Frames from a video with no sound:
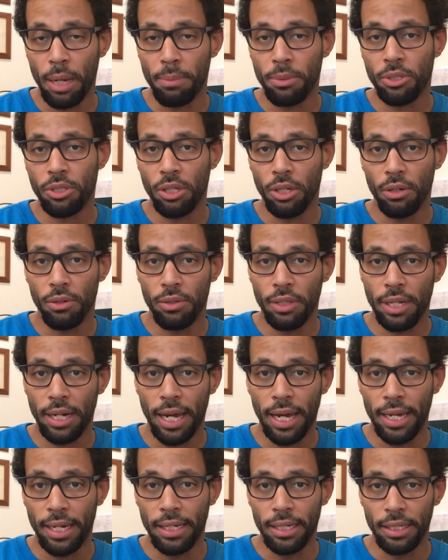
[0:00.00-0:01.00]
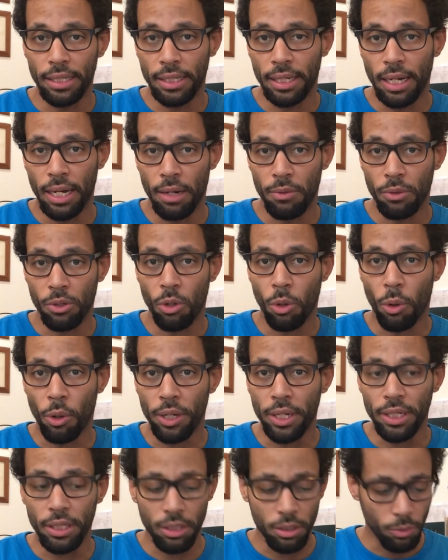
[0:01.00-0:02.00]
episode that I
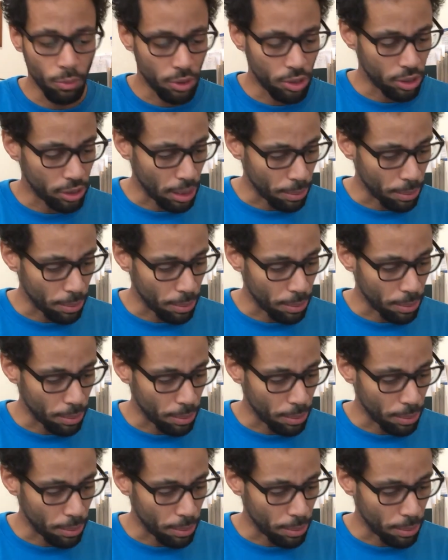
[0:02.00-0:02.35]
recorded, which is